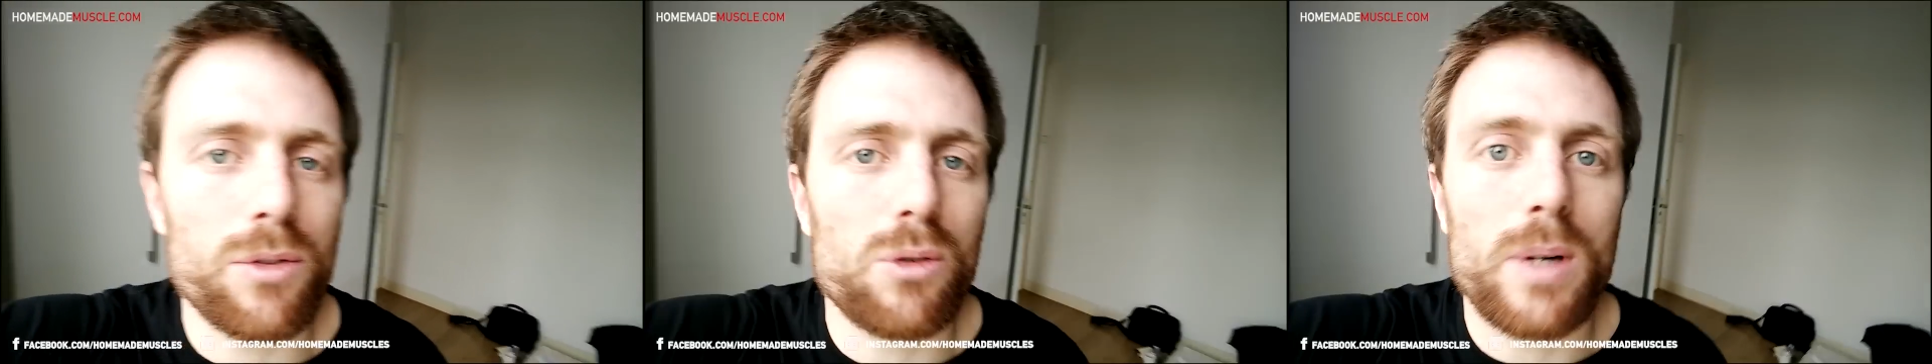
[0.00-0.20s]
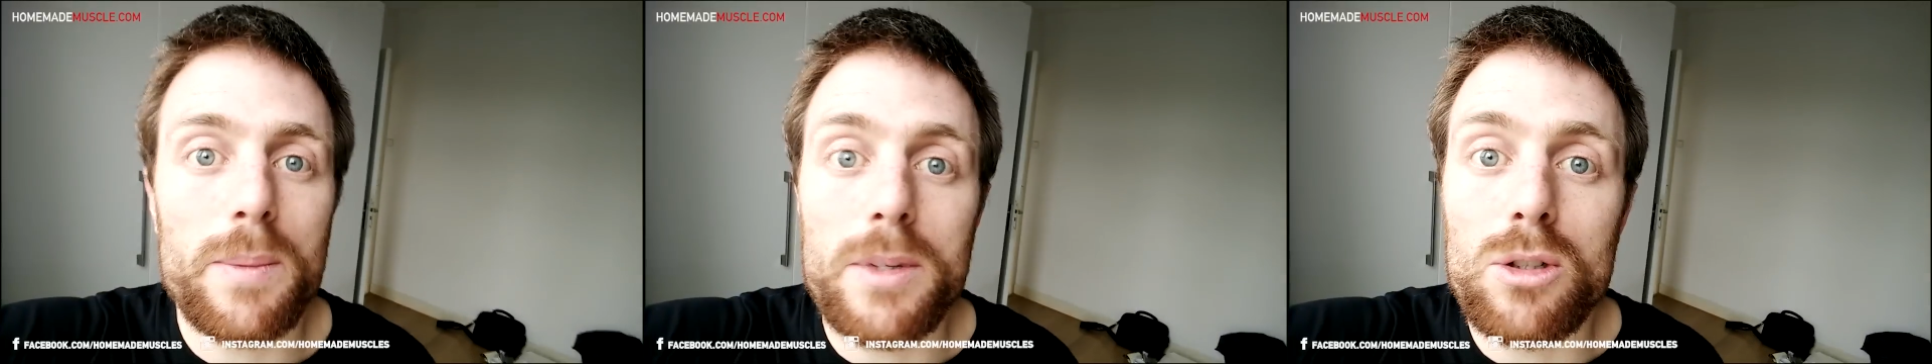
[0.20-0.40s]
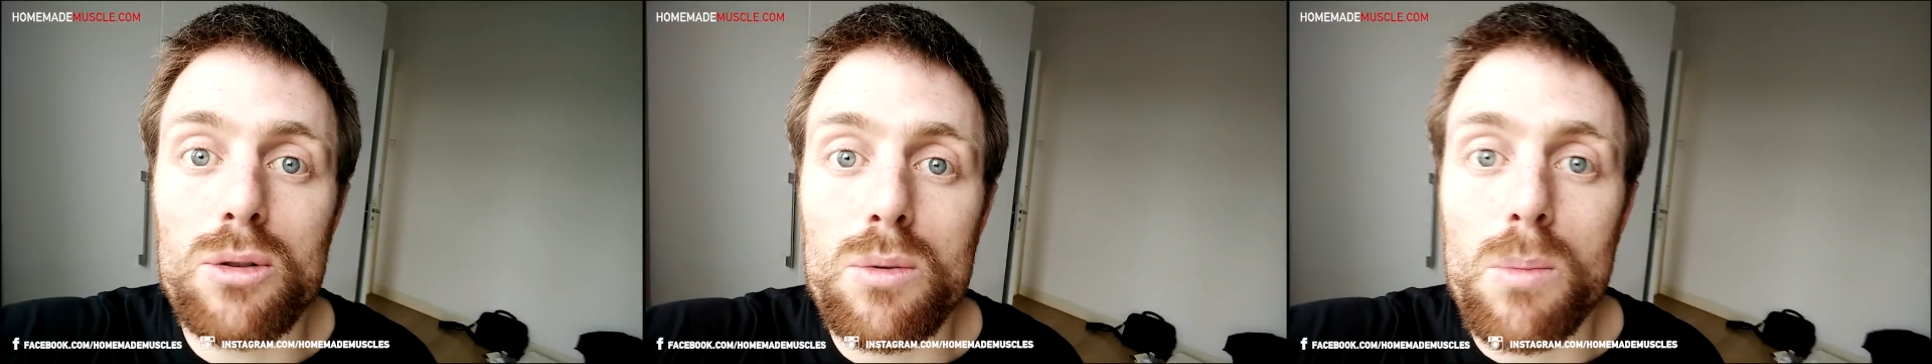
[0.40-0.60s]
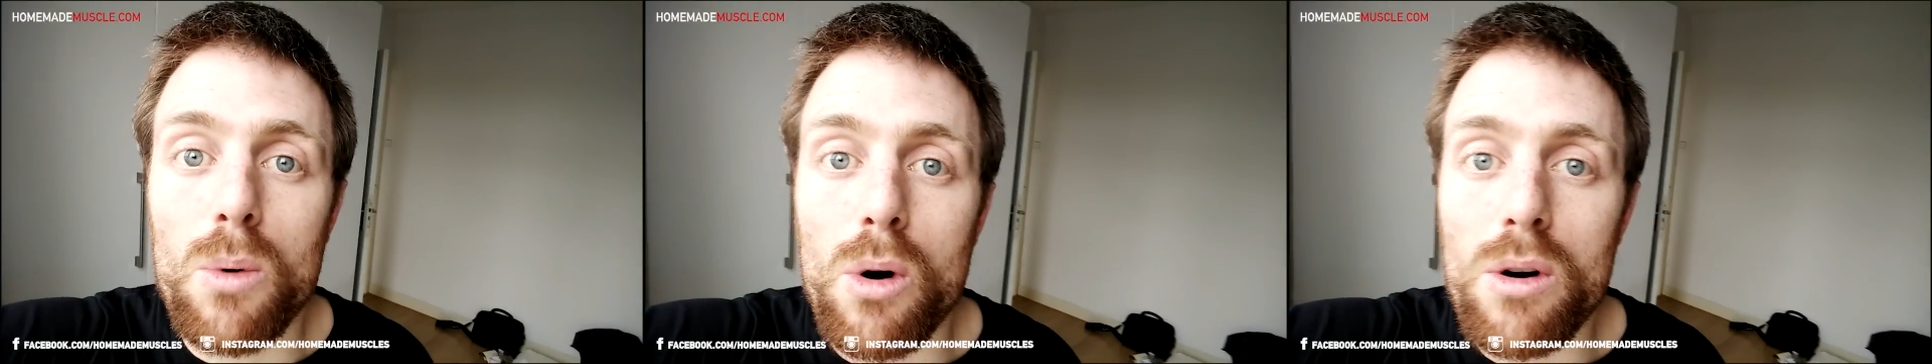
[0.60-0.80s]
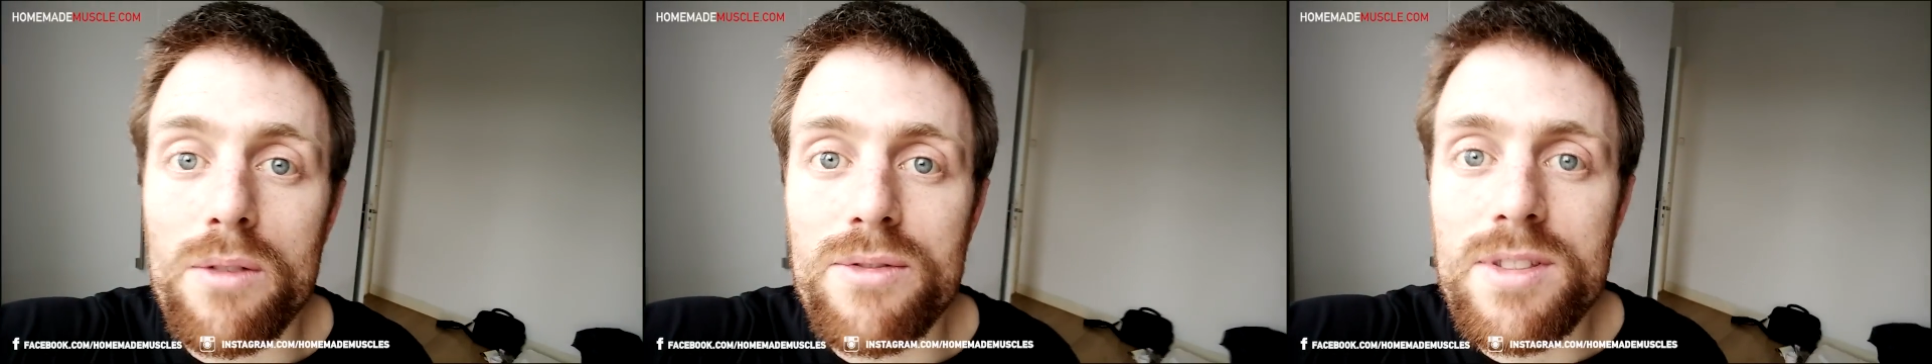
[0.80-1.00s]
if you want me to do
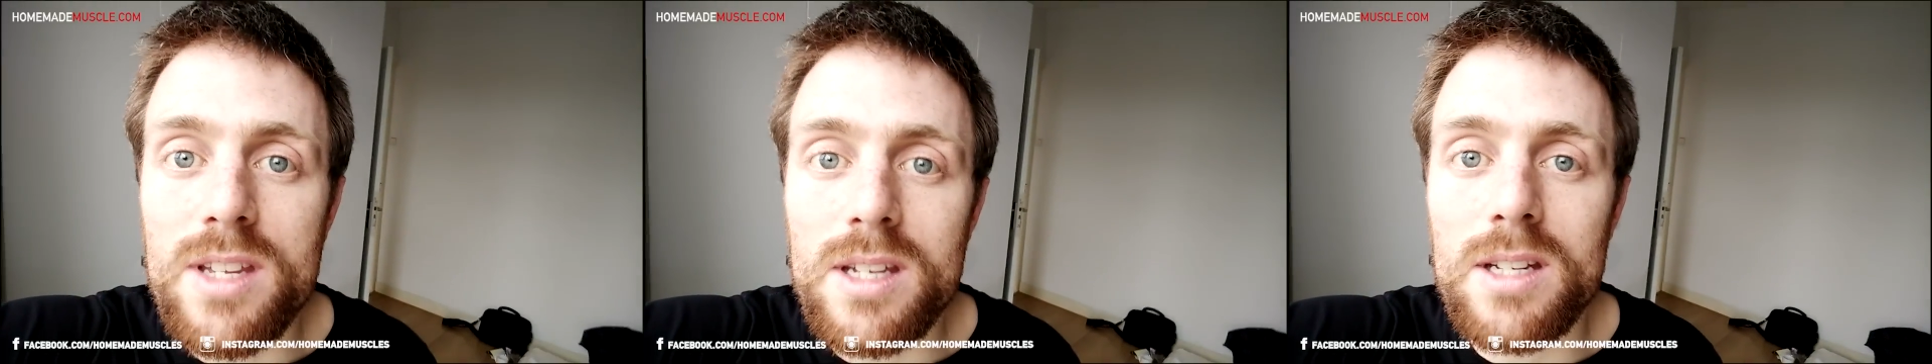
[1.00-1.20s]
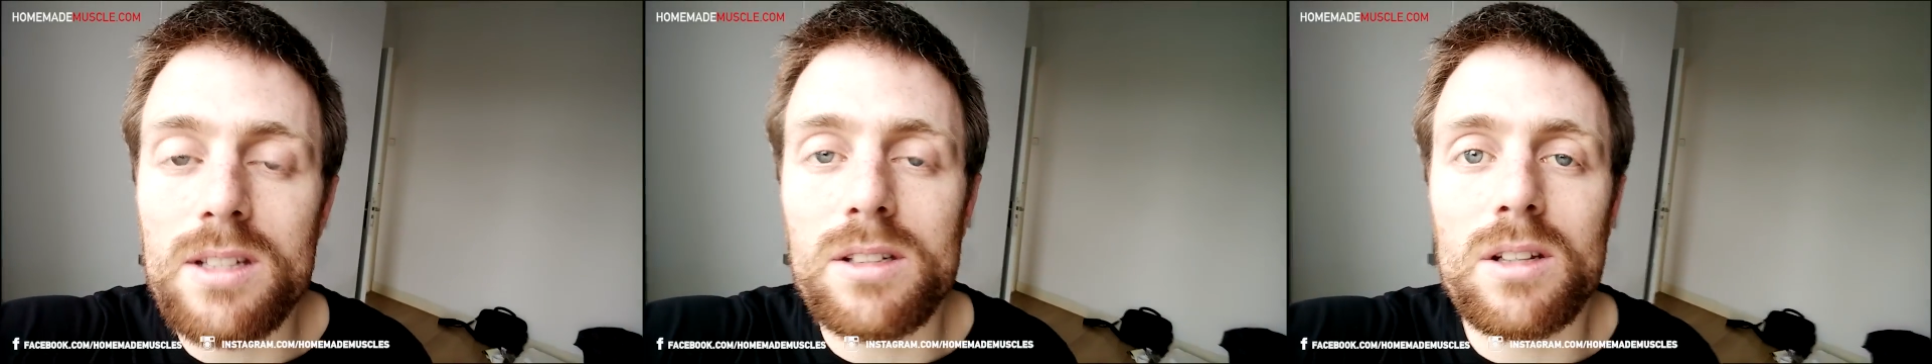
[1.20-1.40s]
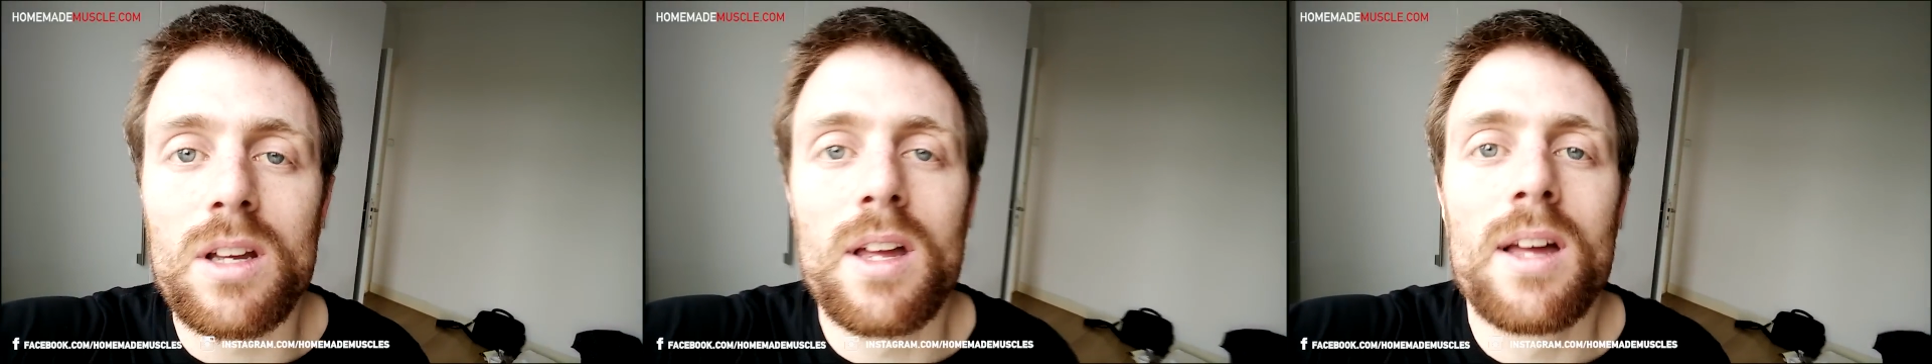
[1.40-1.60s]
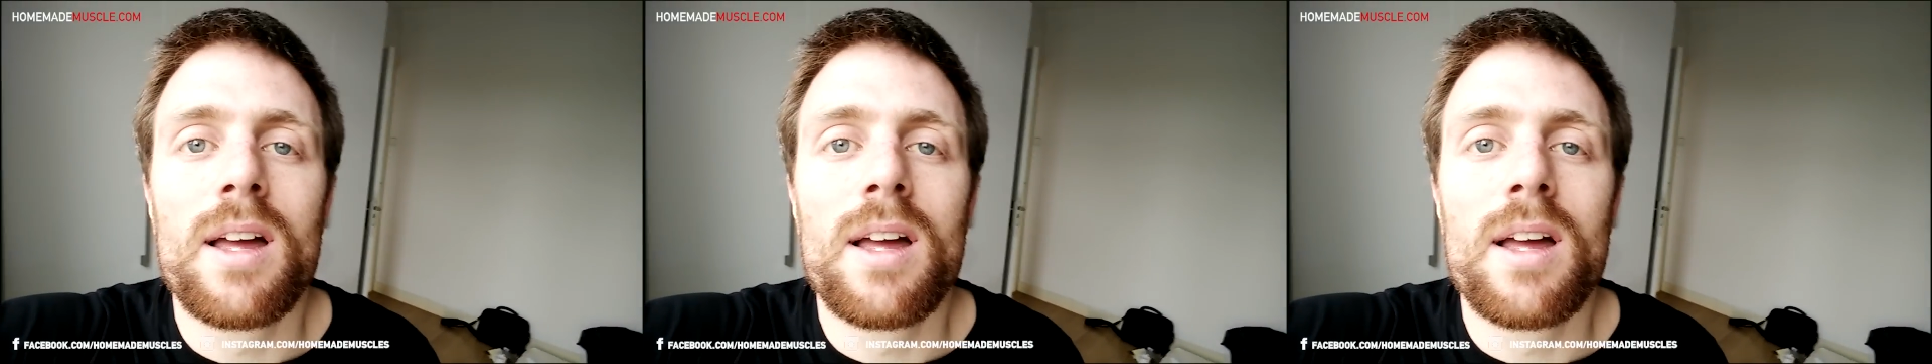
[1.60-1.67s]
more of these.